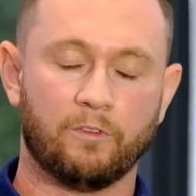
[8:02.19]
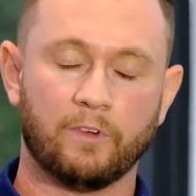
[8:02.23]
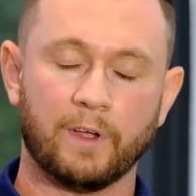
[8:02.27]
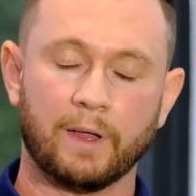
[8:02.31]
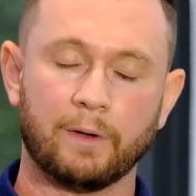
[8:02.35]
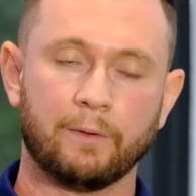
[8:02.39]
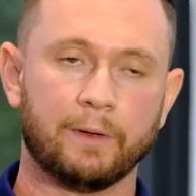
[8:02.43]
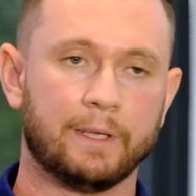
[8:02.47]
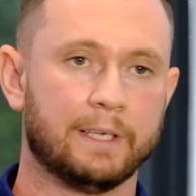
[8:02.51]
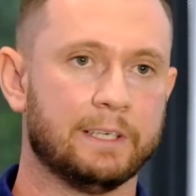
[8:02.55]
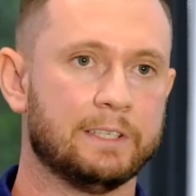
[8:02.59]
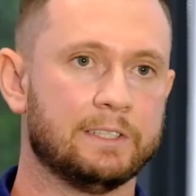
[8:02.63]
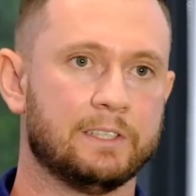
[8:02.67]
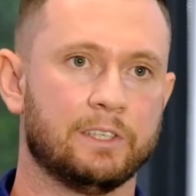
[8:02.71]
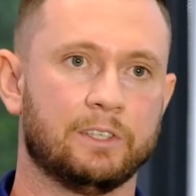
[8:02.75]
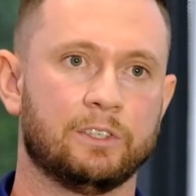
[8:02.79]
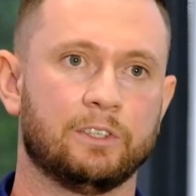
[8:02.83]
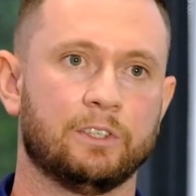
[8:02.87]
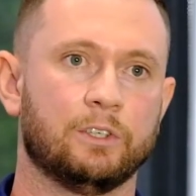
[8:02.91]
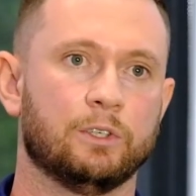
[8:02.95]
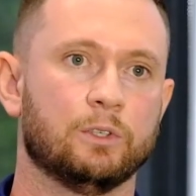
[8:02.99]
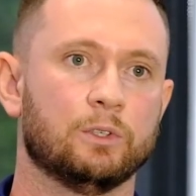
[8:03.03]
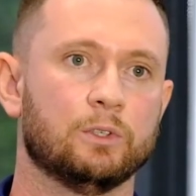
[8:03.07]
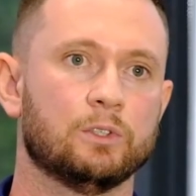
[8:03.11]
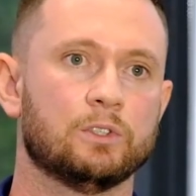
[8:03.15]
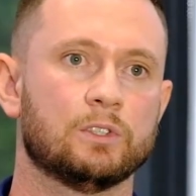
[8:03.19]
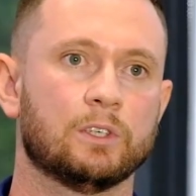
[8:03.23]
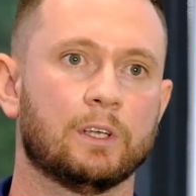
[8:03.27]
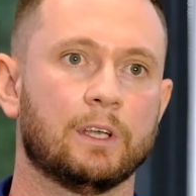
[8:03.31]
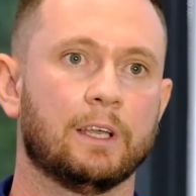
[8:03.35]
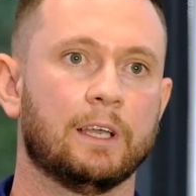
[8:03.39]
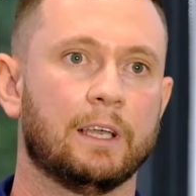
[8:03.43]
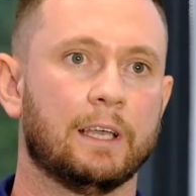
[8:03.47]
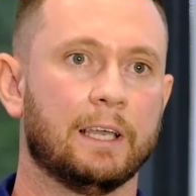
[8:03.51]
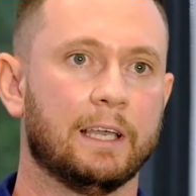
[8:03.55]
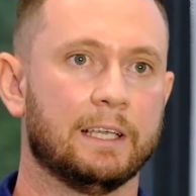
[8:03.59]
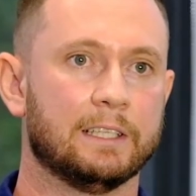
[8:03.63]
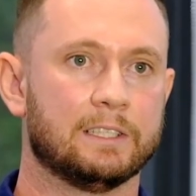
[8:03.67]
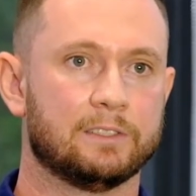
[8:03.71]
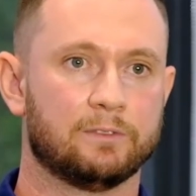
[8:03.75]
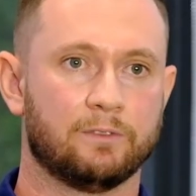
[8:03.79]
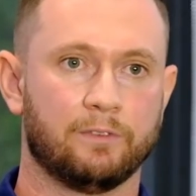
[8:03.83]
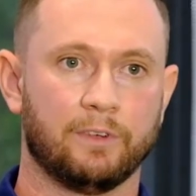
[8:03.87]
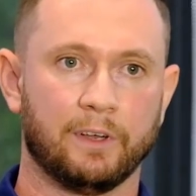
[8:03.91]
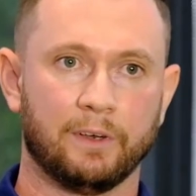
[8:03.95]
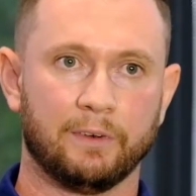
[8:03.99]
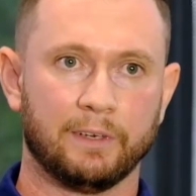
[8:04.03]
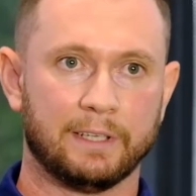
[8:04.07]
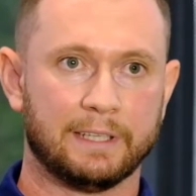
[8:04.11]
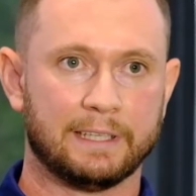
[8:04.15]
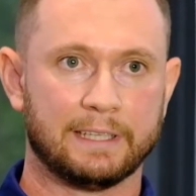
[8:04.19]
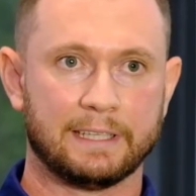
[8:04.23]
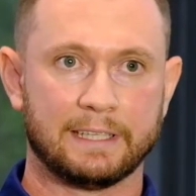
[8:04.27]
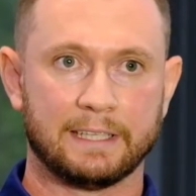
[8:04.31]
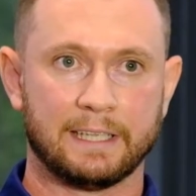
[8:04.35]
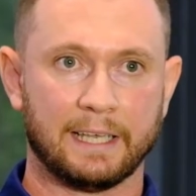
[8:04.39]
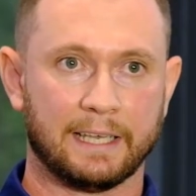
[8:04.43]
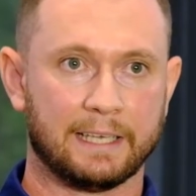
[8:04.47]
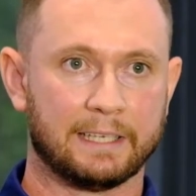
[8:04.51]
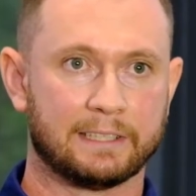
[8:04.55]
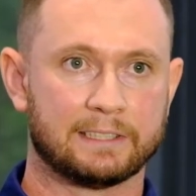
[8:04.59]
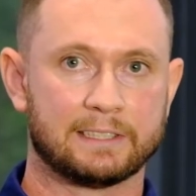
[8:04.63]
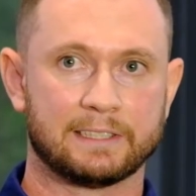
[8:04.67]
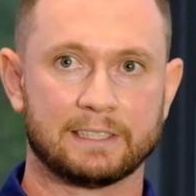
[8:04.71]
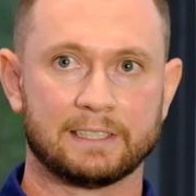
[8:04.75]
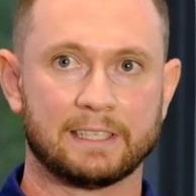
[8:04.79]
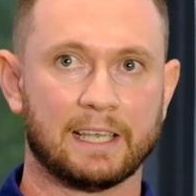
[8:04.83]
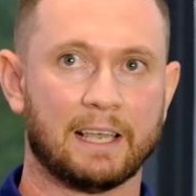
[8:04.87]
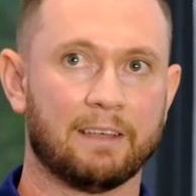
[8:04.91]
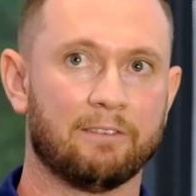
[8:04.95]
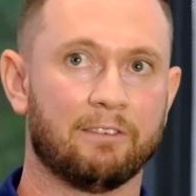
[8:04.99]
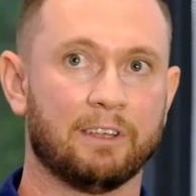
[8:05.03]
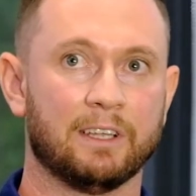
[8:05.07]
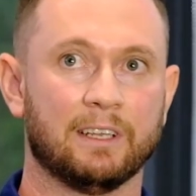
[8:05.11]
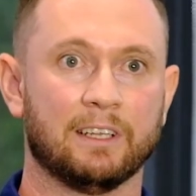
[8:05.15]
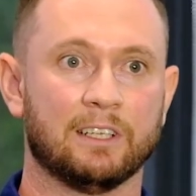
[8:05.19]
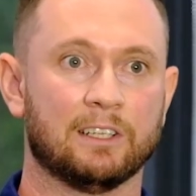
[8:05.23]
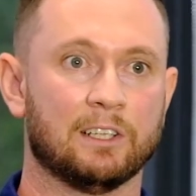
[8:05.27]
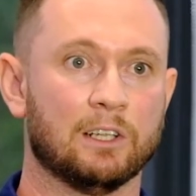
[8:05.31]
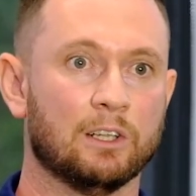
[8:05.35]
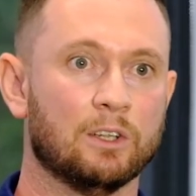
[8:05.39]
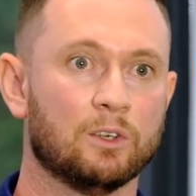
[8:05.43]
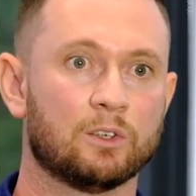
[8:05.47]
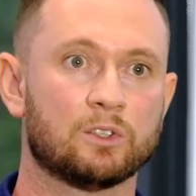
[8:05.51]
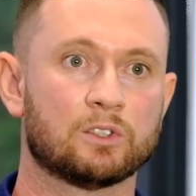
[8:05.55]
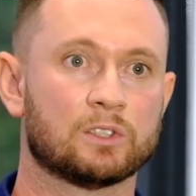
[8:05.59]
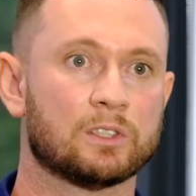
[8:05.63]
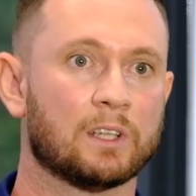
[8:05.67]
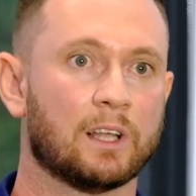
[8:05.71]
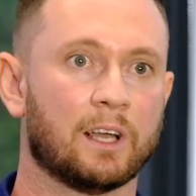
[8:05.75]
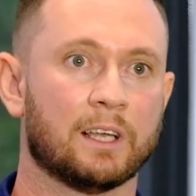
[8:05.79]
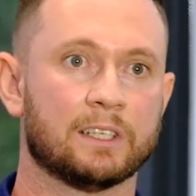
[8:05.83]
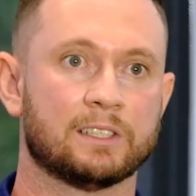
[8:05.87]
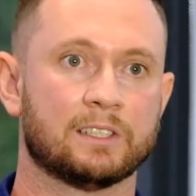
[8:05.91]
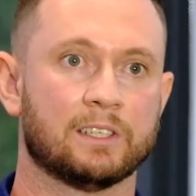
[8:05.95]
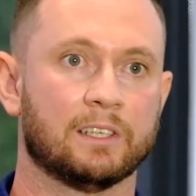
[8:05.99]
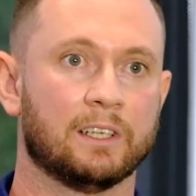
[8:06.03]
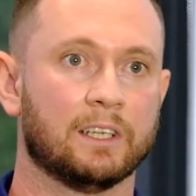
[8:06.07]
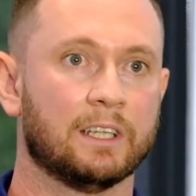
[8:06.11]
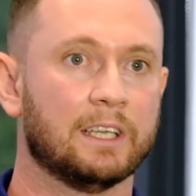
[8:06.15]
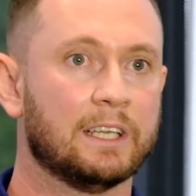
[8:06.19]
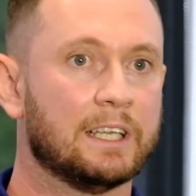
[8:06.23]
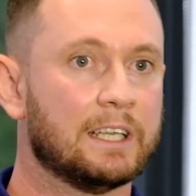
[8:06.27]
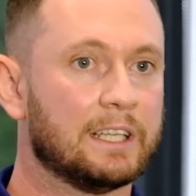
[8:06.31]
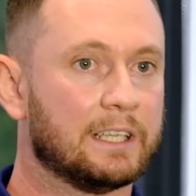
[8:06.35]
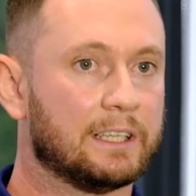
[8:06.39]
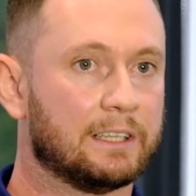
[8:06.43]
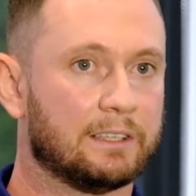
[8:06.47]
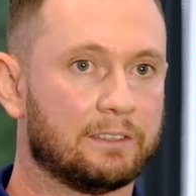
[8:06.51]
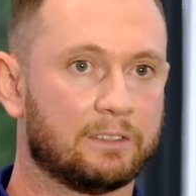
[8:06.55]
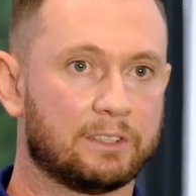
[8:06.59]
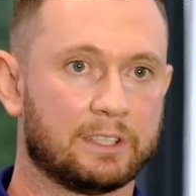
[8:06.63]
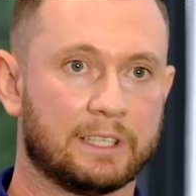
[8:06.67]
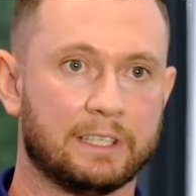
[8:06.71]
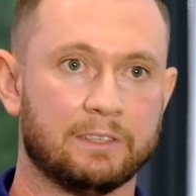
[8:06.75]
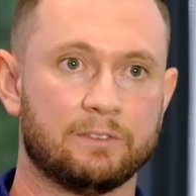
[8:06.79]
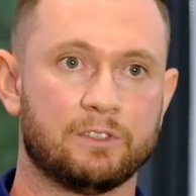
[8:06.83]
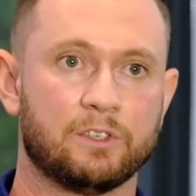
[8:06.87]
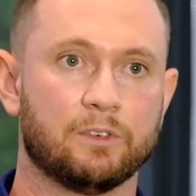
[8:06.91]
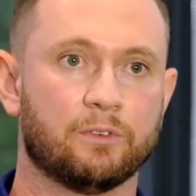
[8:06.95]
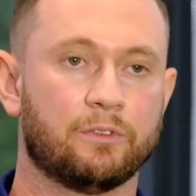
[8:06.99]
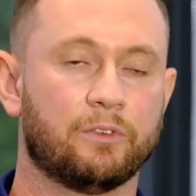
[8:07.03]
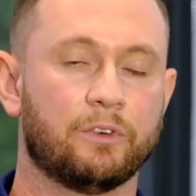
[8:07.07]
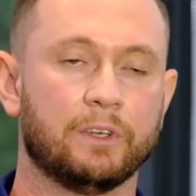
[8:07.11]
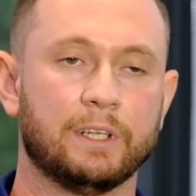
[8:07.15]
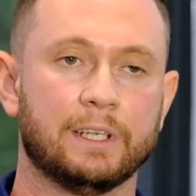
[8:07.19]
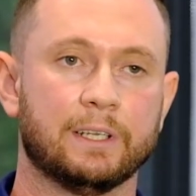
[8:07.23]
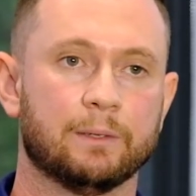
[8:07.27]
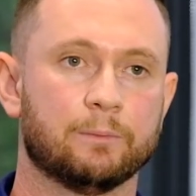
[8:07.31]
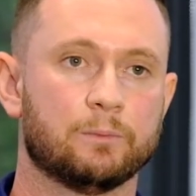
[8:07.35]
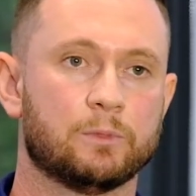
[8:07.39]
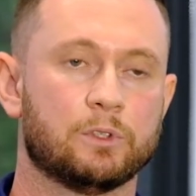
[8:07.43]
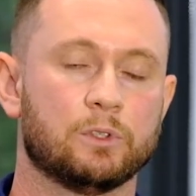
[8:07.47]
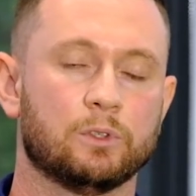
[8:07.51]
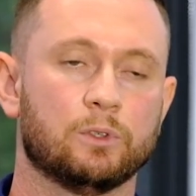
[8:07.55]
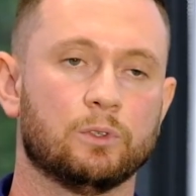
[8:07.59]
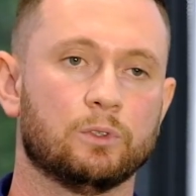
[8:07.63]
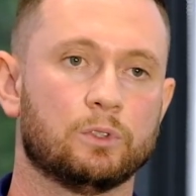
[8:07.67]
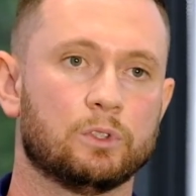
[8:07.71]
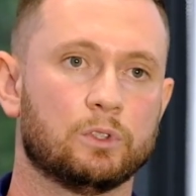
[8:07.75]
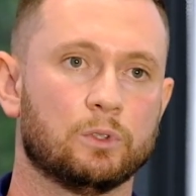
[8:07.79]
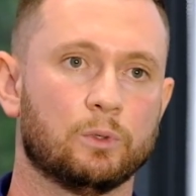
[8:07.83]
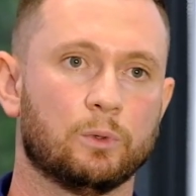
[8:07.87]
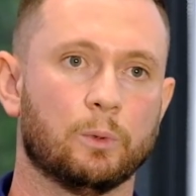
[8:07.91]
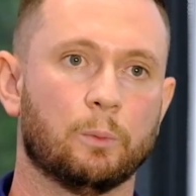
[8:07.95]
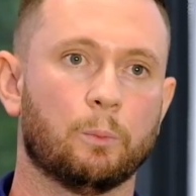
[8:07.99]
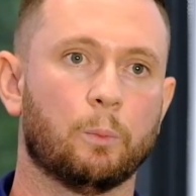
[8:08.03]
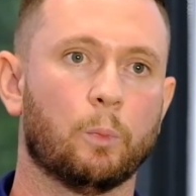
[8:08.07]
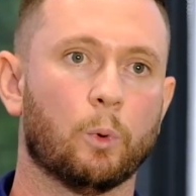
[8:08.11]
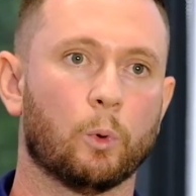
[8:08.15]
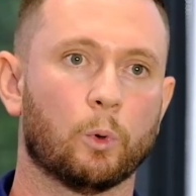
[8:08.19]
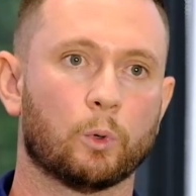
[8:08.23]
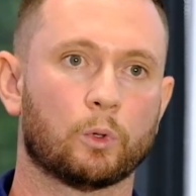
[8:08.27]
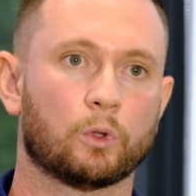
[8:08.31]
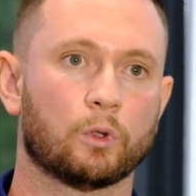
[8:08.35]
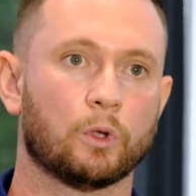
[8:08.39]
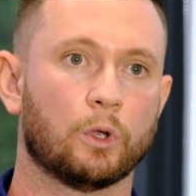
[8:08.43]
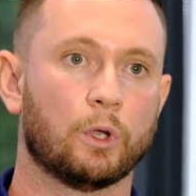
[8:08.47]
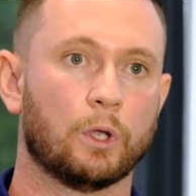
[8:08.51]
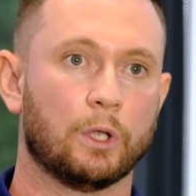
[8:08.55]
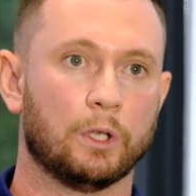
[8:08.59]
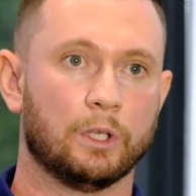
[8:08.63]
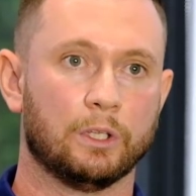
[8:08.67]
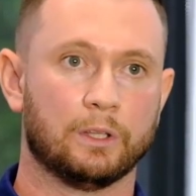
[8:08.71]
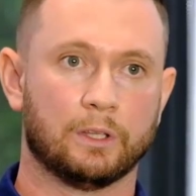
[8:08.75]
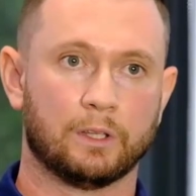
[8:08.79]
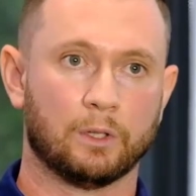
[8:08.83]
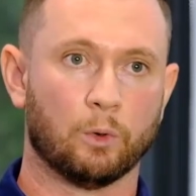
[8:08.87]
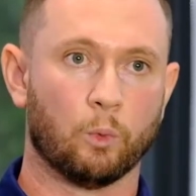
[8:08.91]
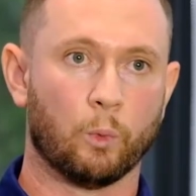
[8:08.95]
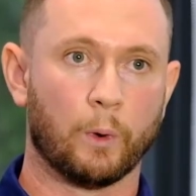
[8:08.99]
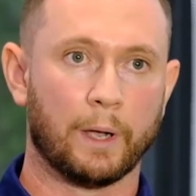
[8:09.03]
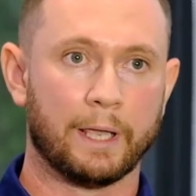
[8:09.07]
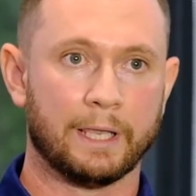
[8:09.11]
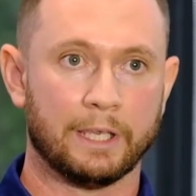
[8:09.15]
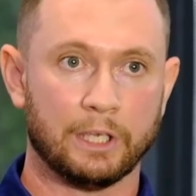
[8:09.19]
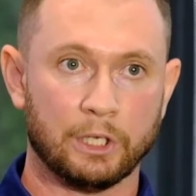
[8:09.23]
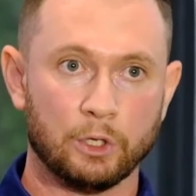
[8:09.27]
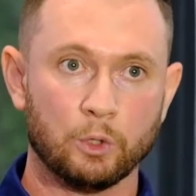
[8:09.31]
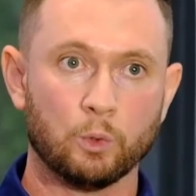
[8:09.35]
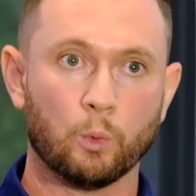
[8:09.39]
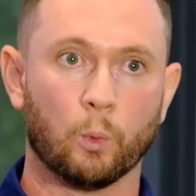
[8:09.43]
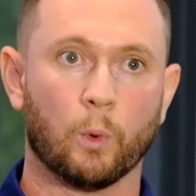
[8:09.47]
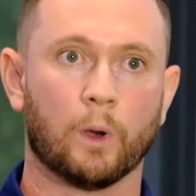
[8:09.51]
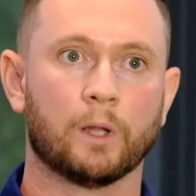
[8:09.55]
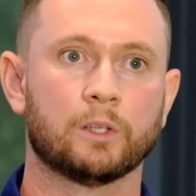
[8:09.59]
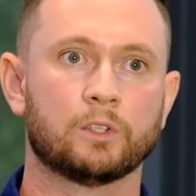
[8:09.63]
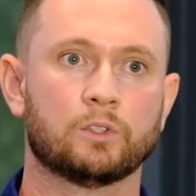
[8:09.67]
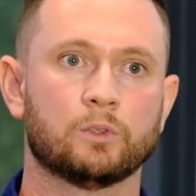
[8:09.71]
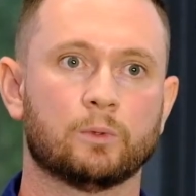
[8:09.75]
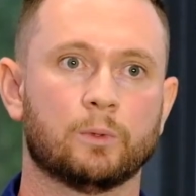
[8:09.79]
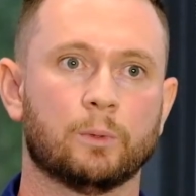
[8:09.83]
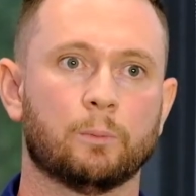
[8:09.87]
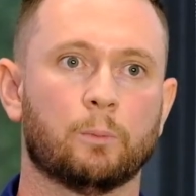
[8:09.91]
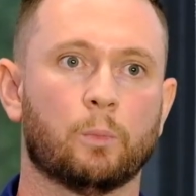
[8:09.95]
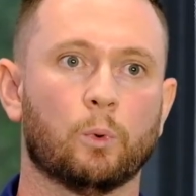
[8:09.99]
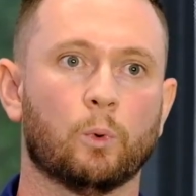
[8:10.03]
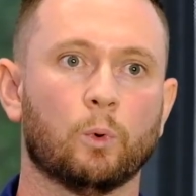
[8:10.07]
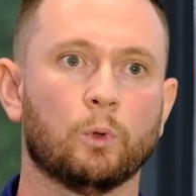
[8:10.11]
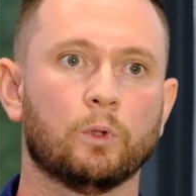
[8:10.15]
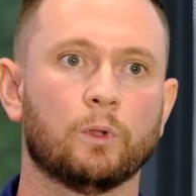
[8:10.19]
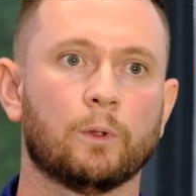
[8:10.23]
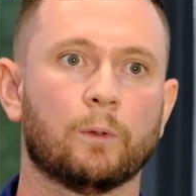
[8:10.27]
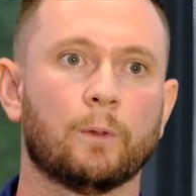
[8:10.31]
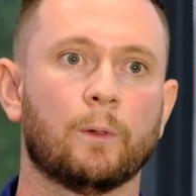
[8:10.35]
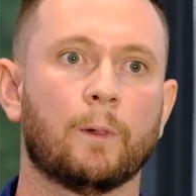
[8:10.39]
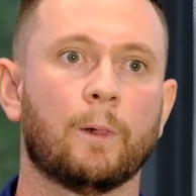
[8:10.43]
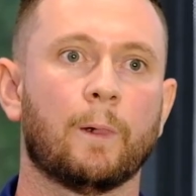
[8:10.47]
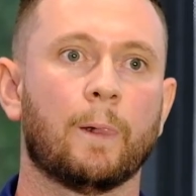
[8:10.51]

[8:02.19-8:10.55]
very easy to use, it's very tech savvy, and it looks nice, and it gives you freedom to report the way you want to report.